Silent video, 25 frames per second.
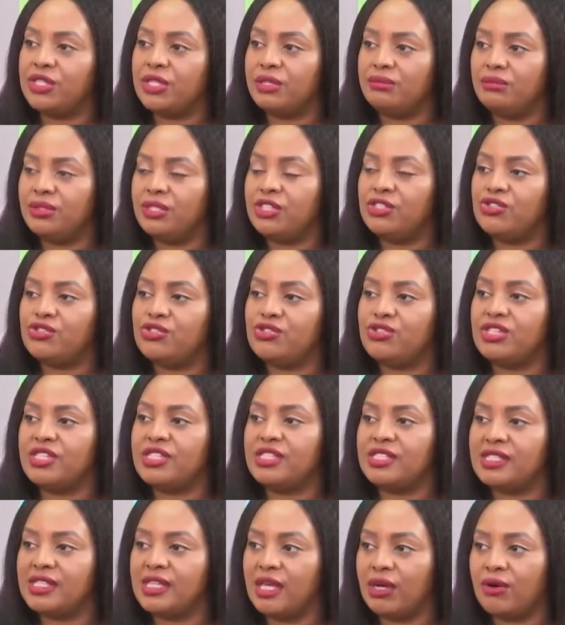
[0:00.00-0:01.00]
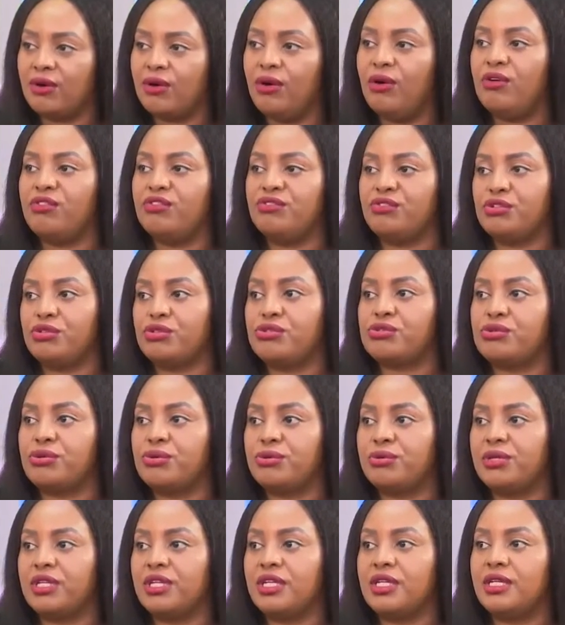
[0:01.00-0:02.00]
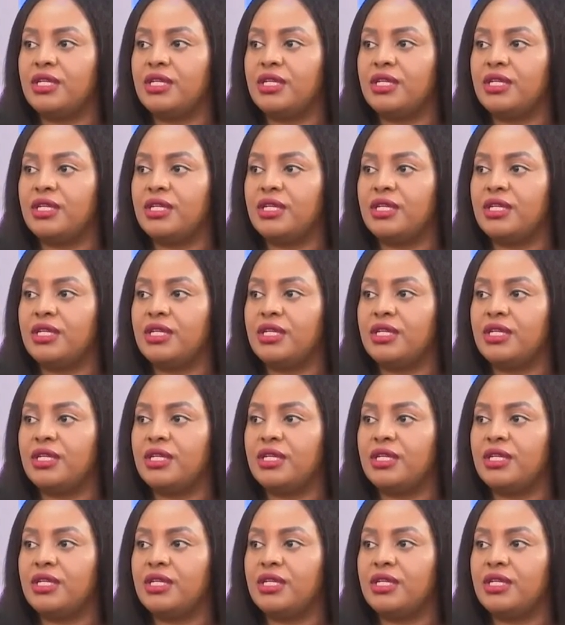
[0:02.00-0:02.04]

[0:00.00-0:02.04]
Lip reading: and ministry is the core of your story.